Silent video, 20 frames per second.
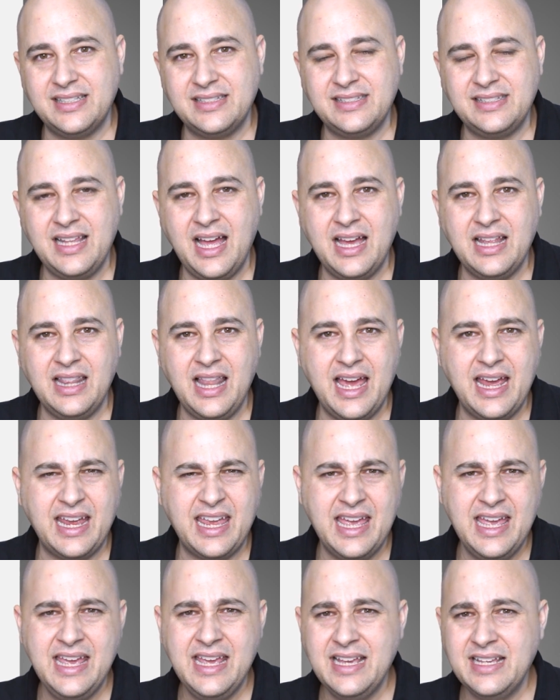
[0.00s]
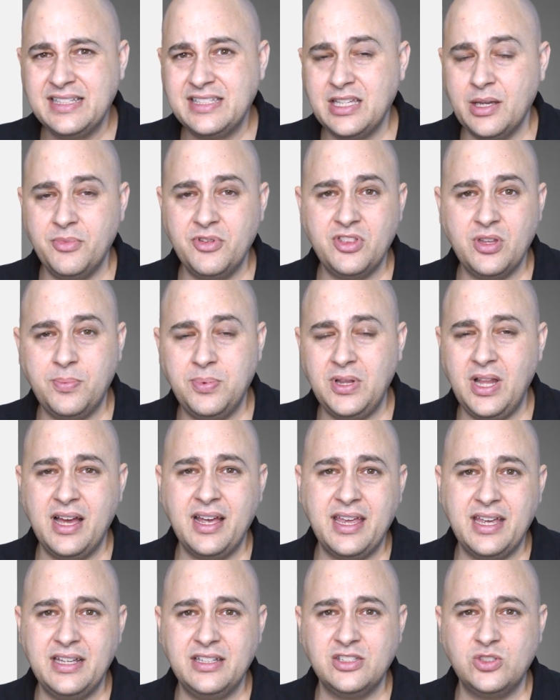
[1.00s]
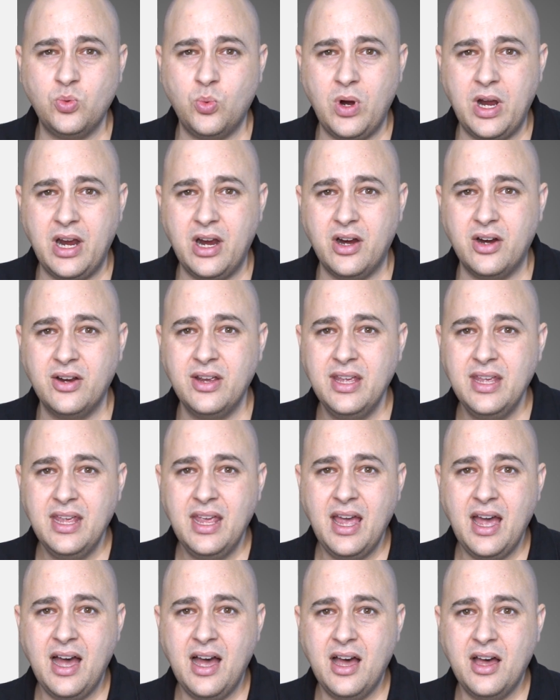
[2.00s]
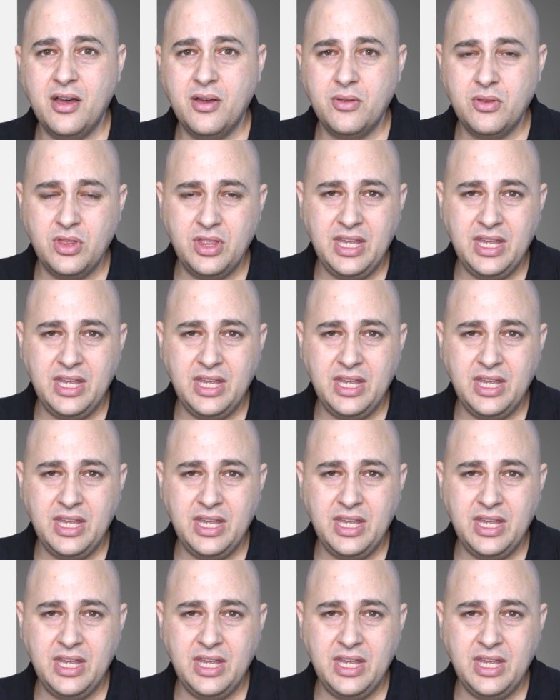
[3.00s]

It's not like some of the plugins where uh,